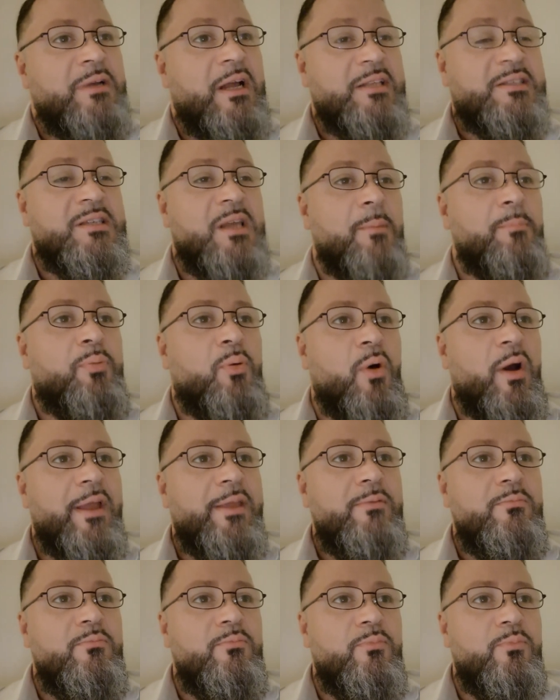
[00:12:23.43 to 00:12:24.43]
At some
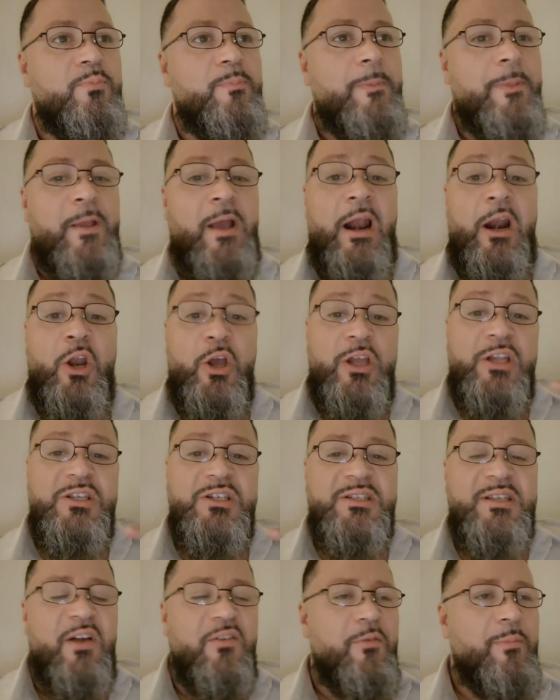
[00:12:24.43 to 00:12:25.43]
point, you got to look at
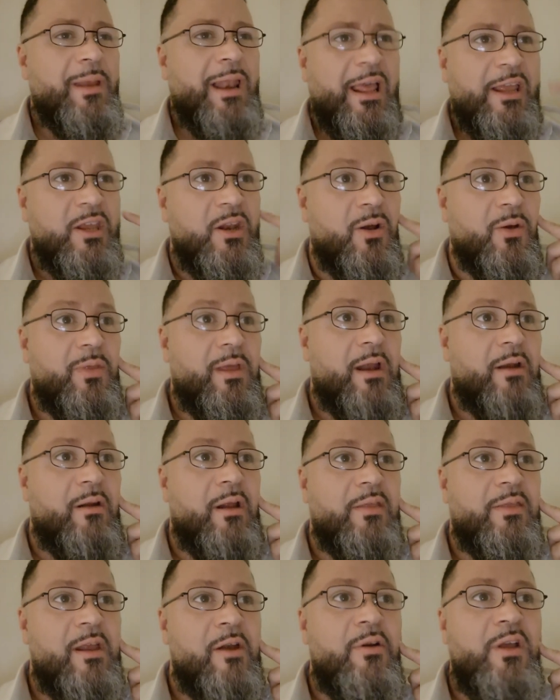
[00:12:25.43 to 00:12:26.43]
yourself and be like, you know,
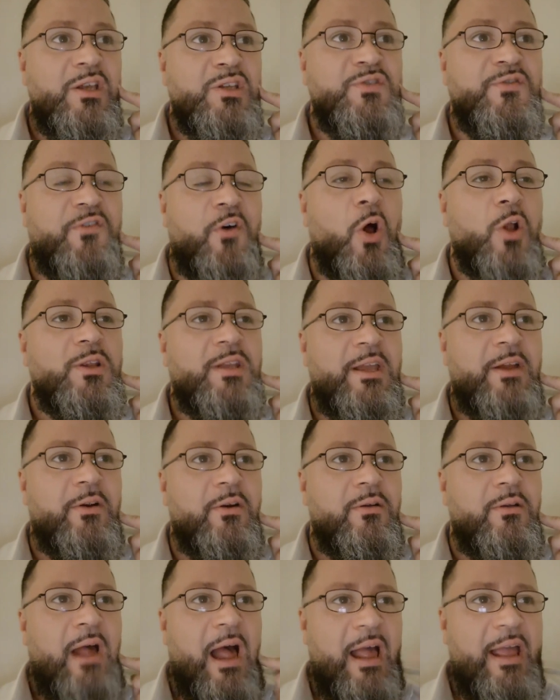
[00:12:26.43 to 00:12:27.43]
there is fault
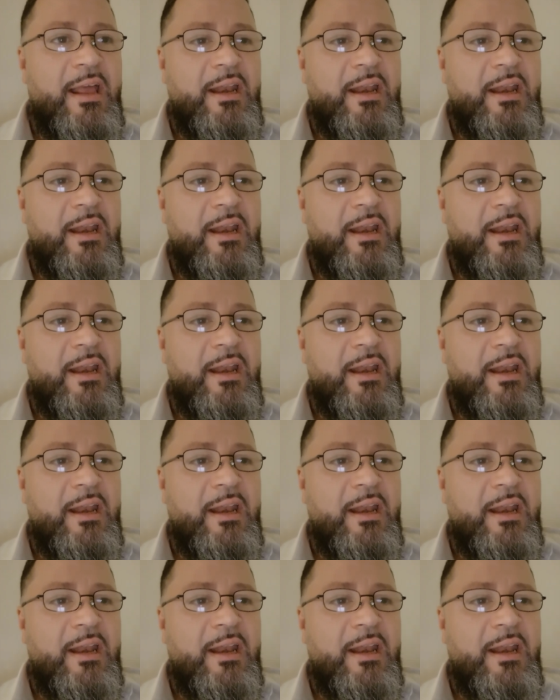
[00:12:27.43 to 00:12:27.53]
here.